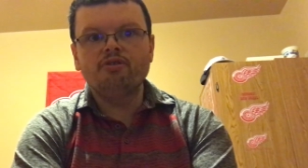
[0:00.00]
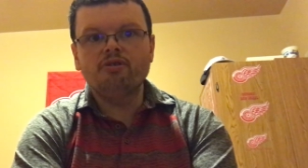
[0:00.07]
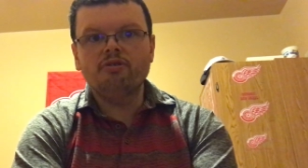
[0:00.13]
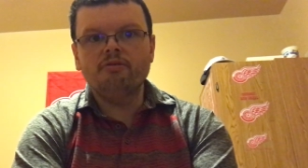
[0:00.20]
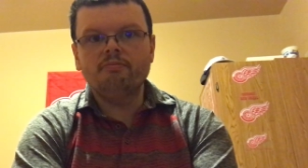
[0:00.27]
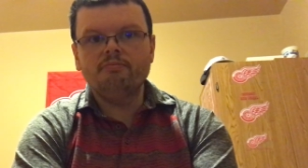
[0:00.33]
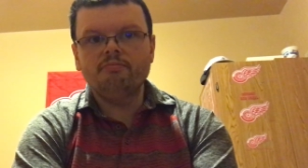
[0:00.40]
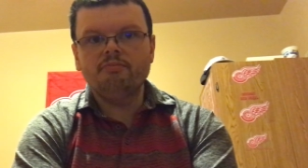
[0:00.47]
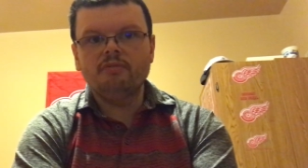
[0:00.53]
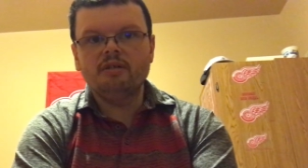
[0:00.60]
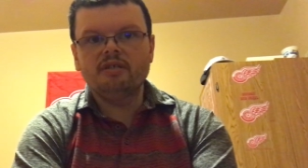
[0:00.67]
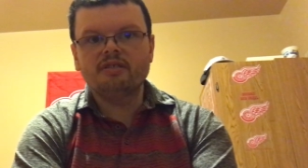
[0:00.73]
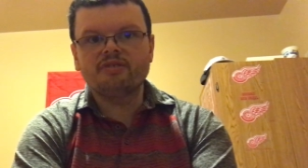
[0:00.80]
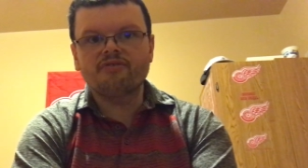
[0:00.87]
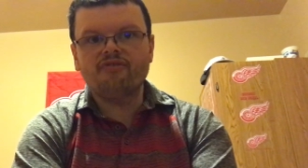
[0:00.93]
Doom
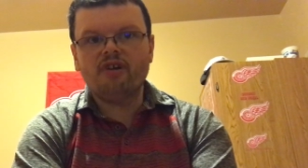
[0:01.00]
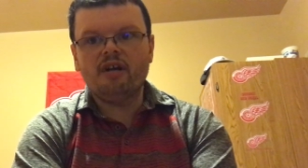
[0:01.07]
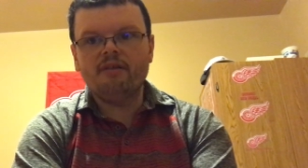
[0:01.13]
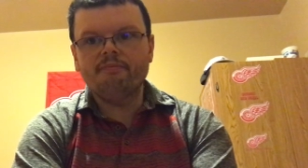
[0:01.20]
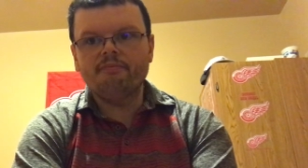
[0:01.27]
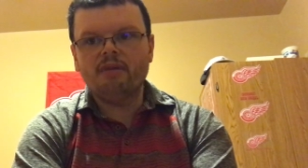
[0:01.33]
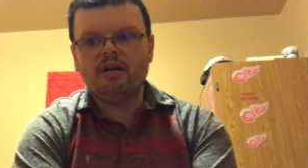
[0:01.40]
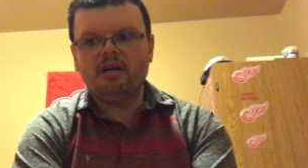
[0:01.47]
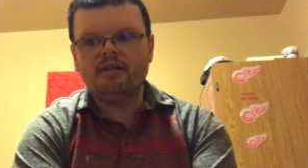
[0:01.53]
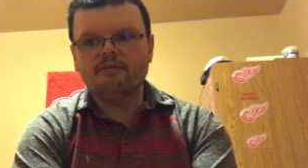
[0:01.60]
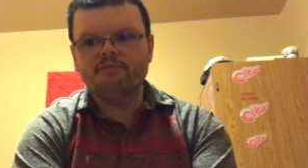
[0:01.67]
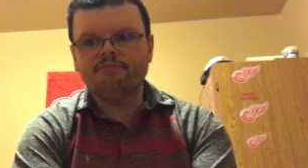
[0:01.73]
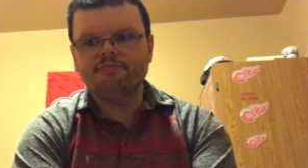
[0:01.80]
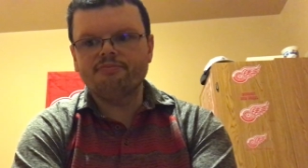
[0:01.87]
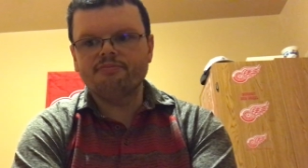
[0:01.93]
is fun, but
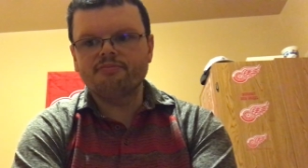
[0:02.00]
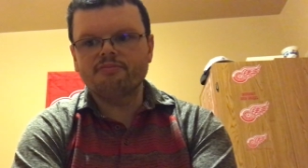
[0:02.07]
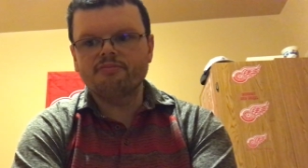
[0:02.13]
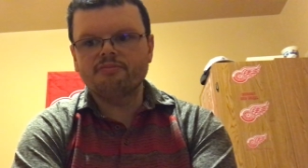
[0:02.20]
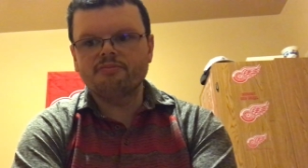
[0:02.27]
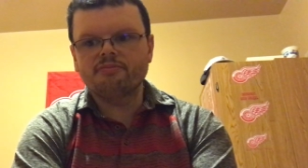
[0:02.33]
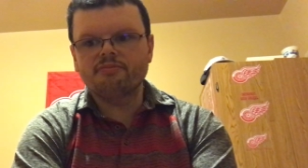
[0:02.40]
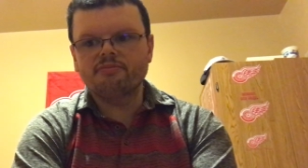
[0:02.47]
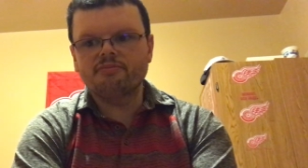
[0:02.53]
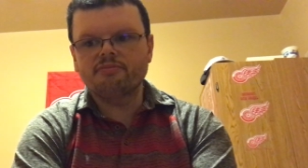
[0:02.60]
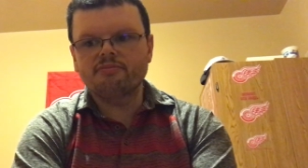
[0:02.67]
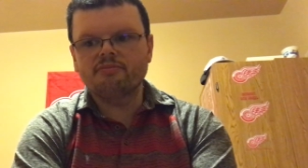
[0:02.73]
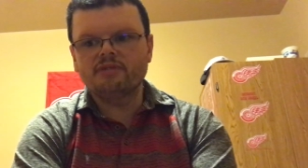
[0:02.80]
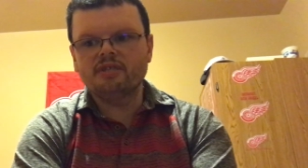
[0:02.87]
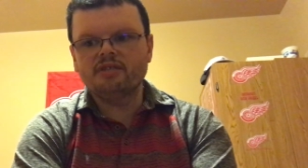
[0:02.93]

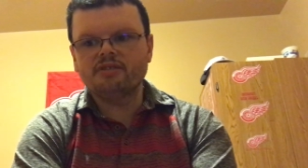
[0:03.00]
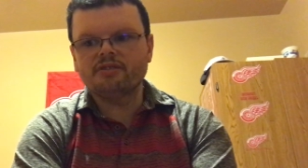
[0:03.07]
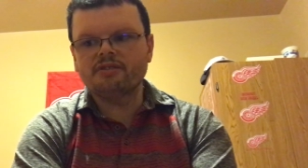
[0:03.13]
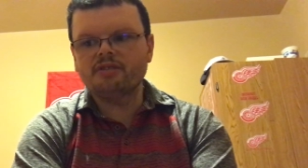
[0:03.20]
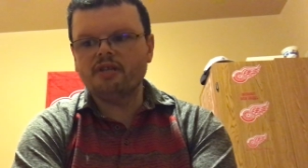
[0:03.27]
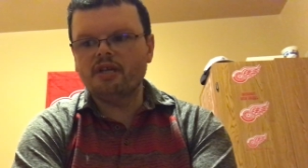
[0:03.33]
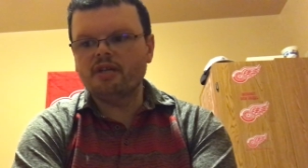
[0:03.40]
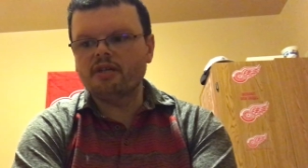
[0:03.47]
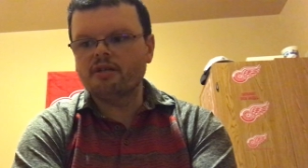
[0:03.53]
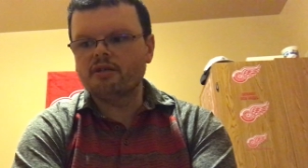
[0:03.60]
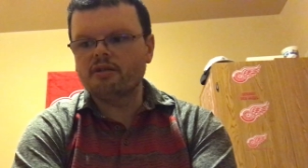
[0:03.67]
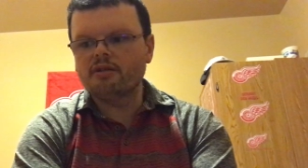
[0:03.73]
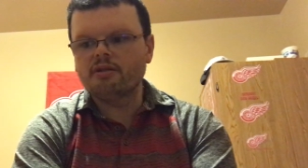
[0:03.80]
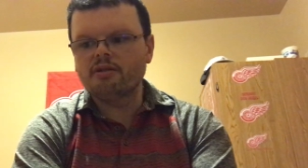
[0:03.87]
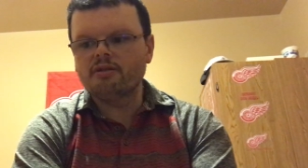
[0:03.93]
it's
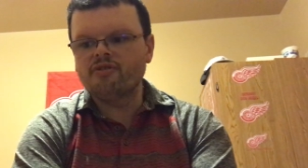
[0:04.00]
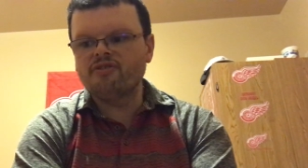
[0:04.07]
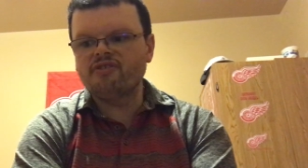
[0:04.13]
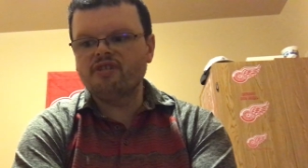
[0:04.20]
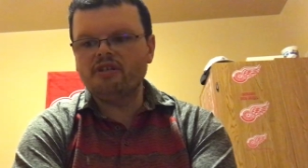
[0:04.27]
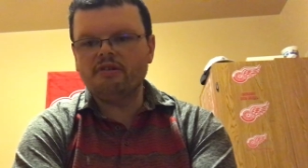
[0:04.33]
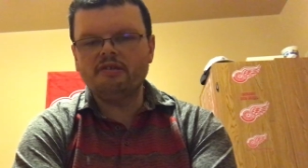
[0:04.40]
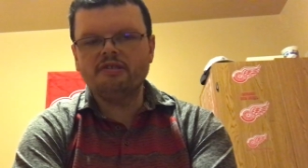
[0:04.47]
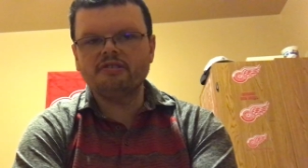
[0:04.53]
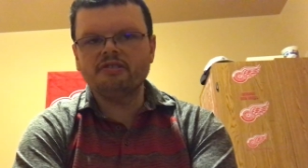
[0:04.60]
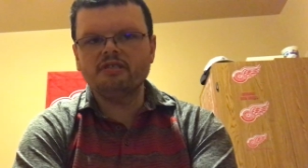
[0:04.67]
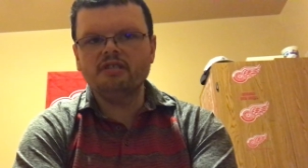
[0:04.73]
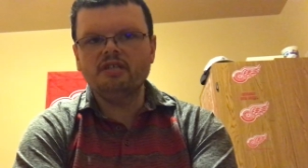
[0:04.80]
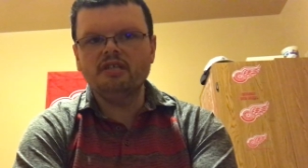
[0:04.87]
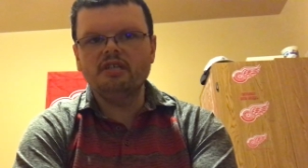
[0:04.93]
like,
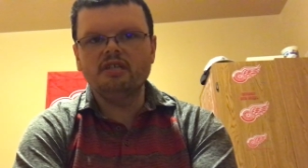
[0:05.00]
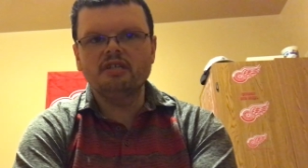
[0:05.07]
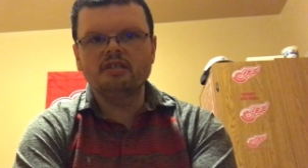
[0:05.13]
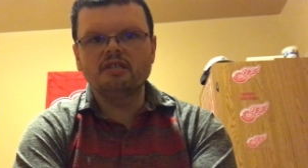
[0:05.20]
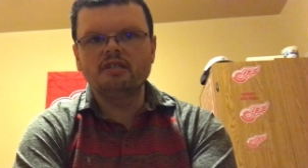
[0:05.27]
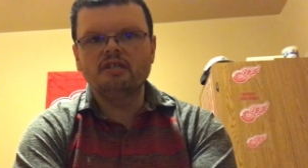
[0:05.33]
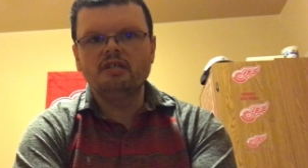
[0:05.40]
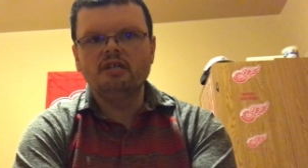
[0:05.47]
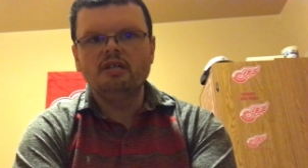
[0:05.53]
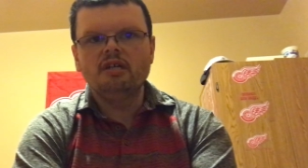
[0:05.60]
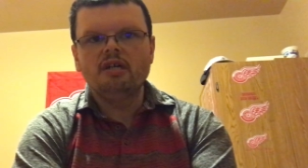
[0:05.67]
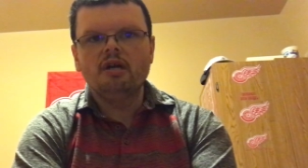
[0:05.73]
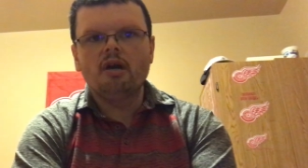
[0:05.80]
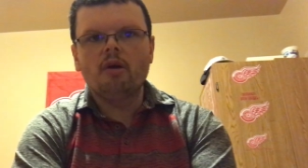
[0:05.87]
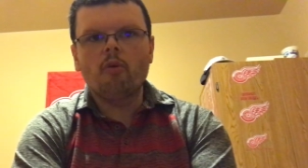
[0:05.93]
seriously?
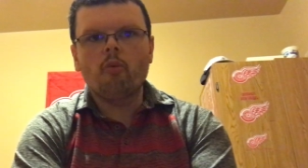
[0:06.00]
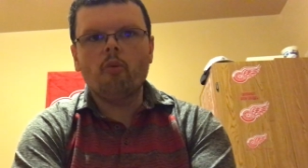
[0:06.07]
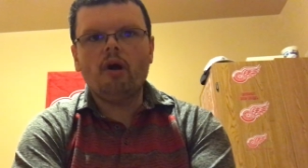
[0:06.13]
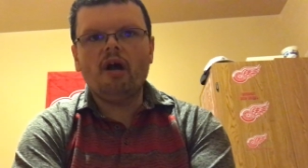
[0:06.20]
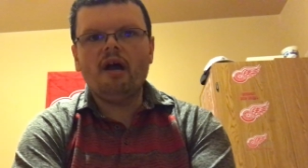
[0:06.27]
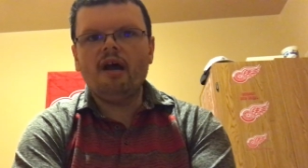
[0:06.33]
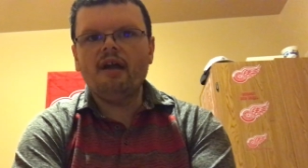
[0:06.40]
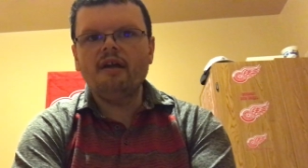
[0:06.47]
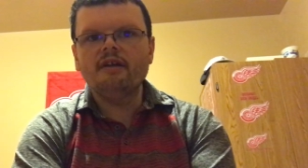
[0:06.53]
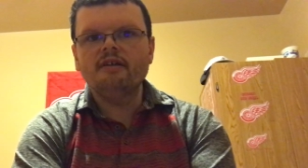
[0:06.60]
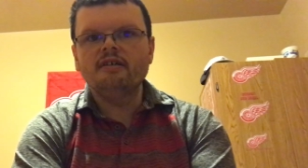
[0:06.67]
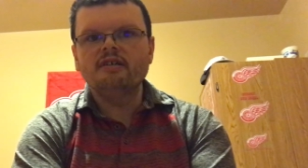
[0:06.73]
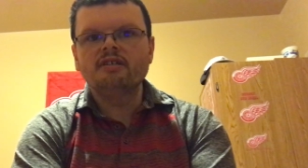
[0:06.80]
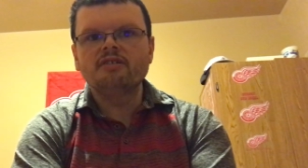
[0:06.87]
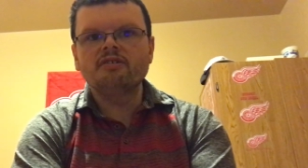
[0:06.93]
Why
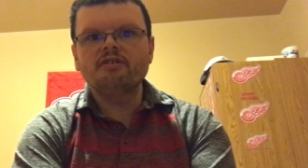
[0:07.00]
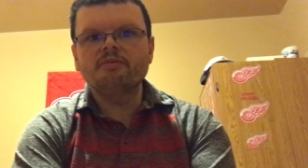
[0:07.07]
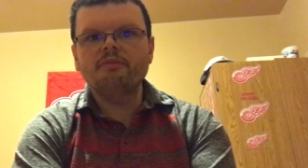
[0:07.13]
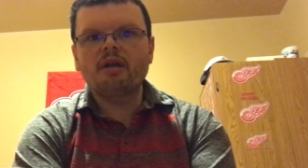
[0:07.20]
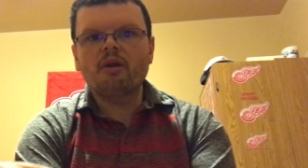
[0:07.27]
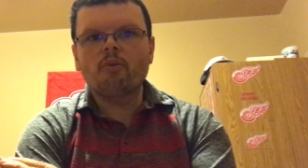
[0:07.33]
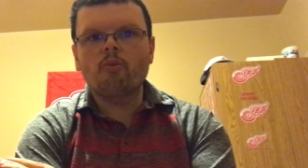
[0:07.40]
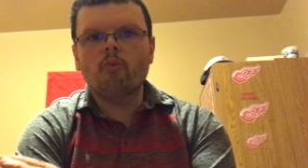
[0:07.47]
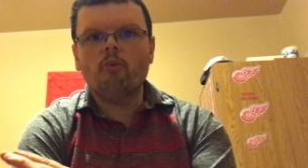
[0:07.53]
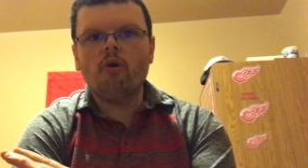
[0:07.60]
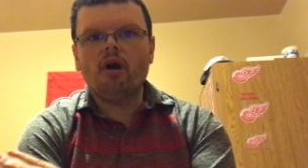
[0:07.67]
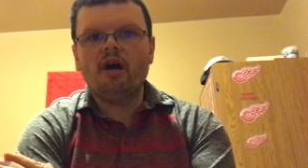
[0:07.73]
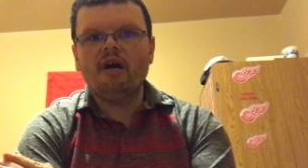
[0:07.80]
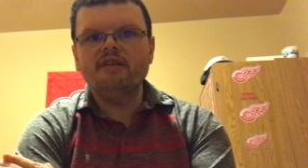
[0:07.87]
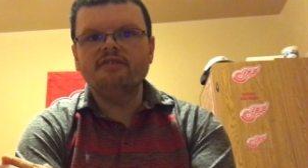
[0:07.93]
do they make
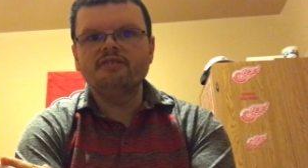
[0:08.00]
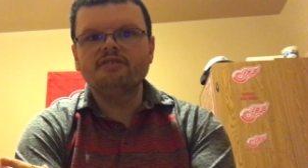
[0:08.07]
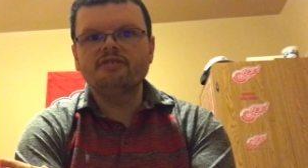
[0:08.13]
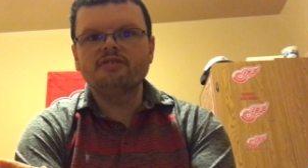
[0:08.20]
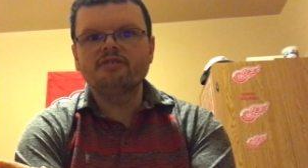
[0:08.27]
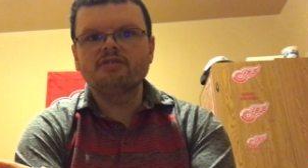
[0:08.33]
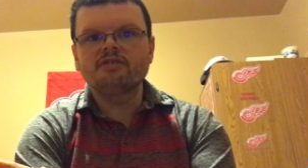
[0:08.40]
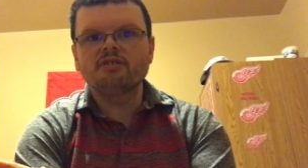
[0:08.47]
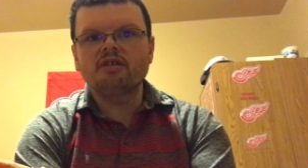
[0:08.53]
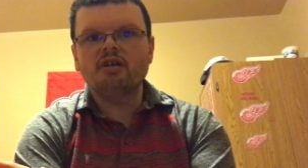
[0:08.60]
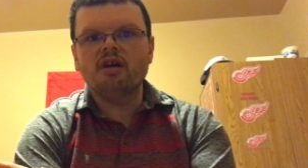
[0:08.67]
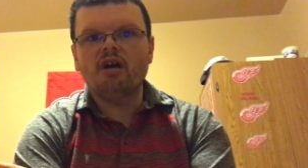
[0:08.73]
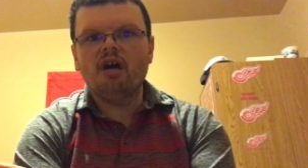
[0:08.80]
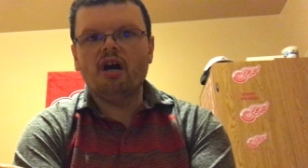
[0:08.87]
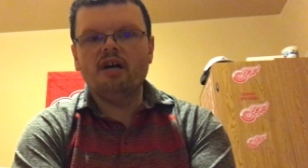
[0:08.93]
WADs
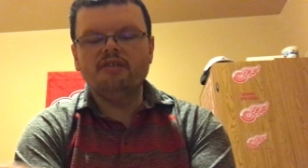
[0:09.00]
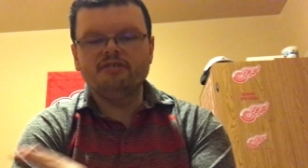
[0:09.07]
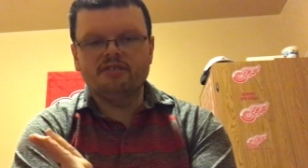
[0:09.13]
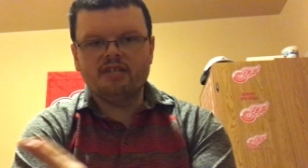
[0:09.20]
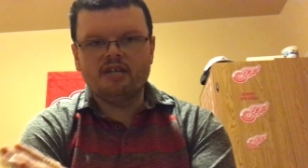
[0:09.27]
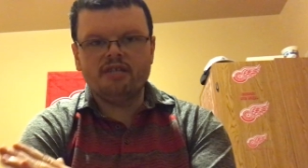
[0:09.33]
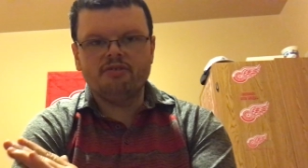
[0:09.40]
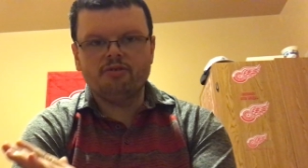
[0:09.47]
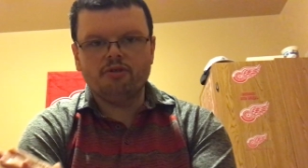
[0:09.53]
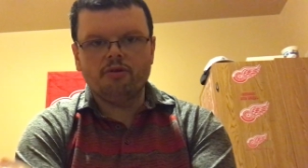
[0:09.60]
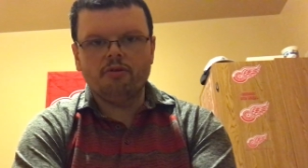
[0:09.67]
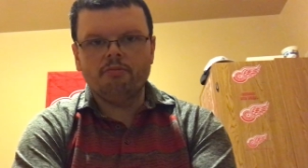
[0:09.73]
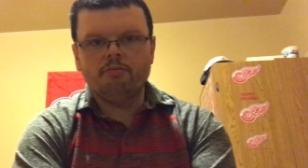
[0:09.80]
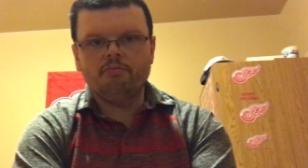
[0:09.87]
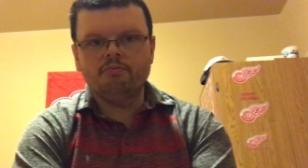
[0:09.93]
on
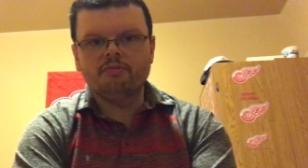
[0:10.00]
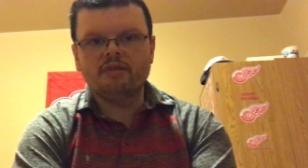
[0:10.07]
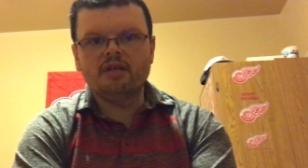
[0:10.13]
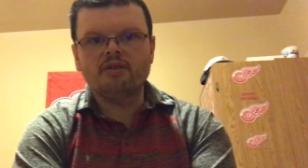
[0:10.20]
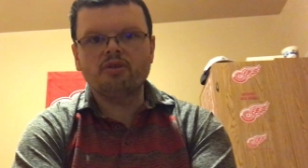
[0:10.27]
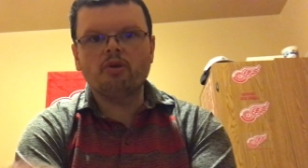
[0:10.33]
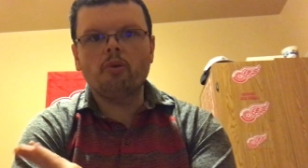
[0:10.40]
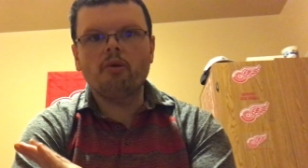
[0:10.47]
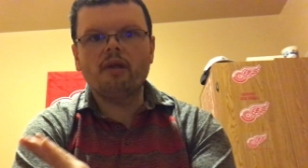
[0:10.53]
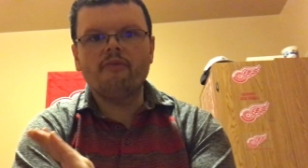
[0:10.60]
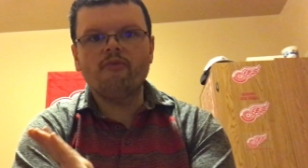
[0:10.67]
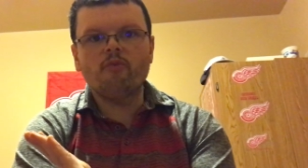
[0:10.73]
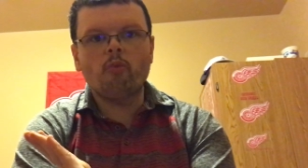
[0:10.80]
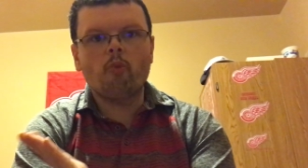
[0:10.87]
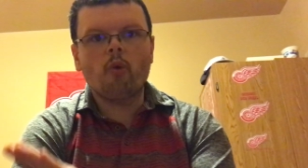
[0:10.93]
Zandronum that don't
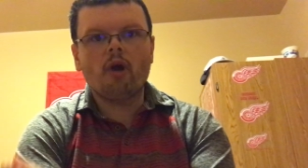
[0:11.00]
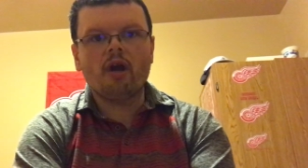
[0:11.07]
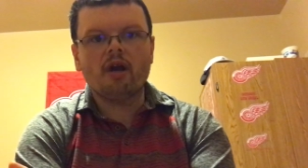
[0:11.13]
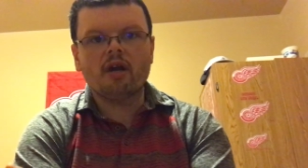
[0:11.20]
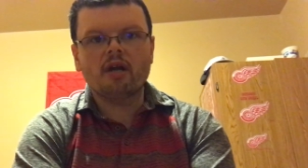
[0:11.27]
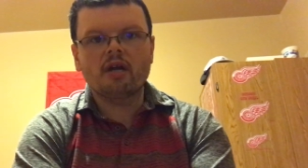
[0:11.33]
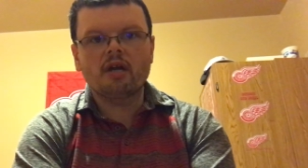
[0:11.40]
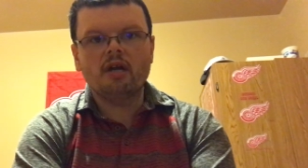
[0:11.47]
even work?